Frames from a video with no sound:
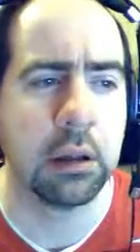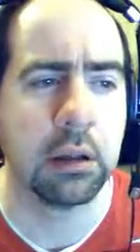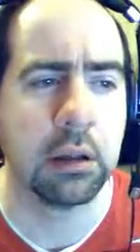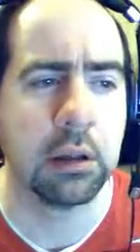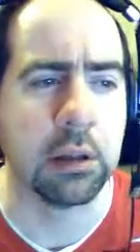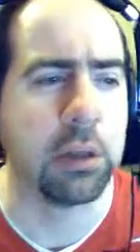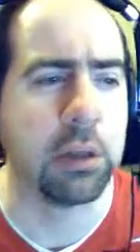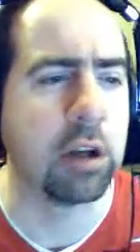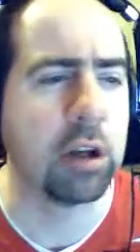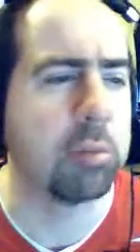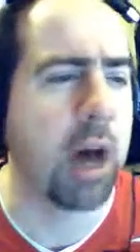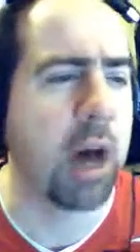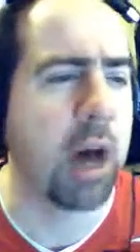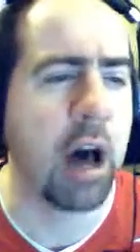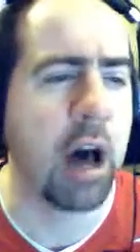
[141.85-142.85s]
Did we not
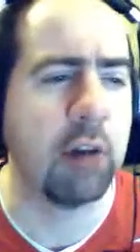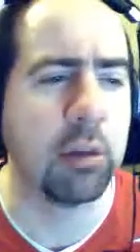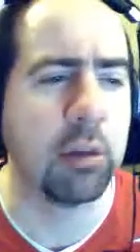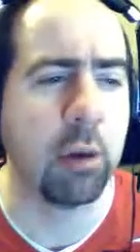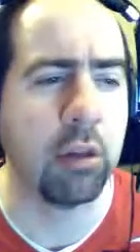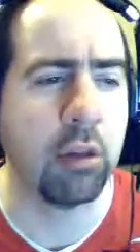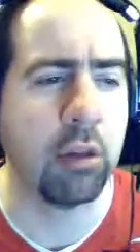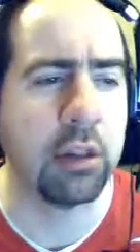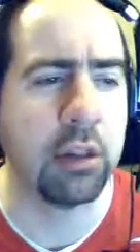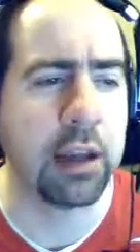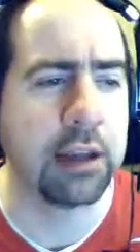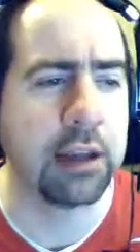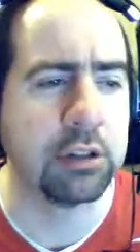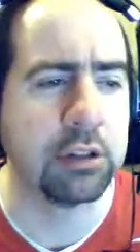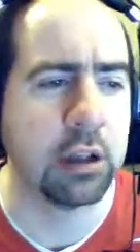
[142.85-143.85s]
marvel upon the
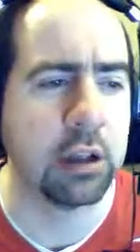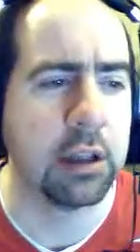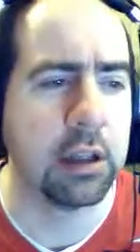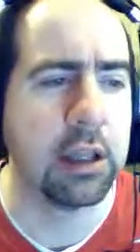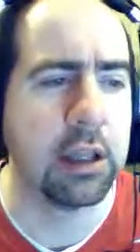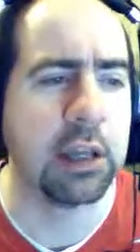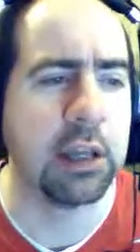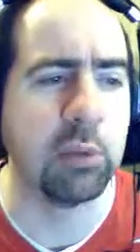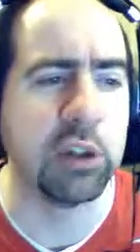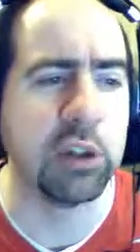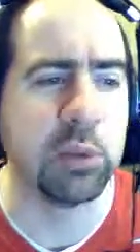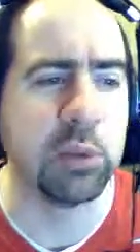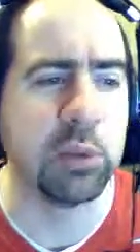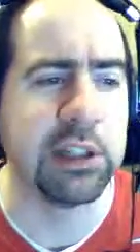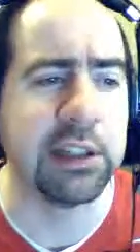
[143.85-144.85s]
nature in
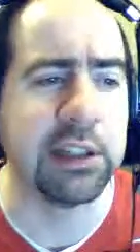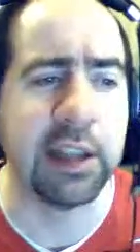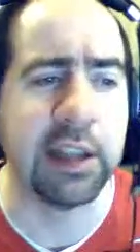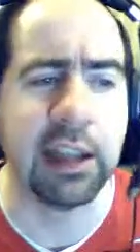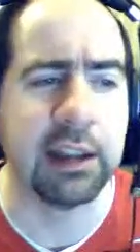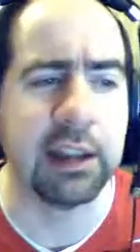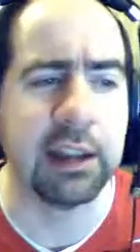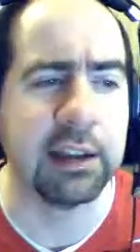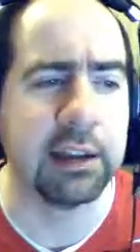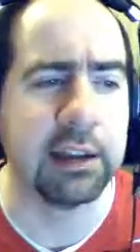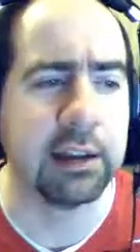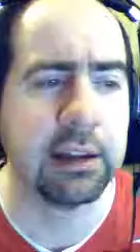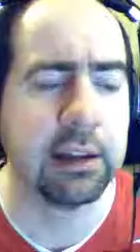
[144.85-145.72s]
which we did lay,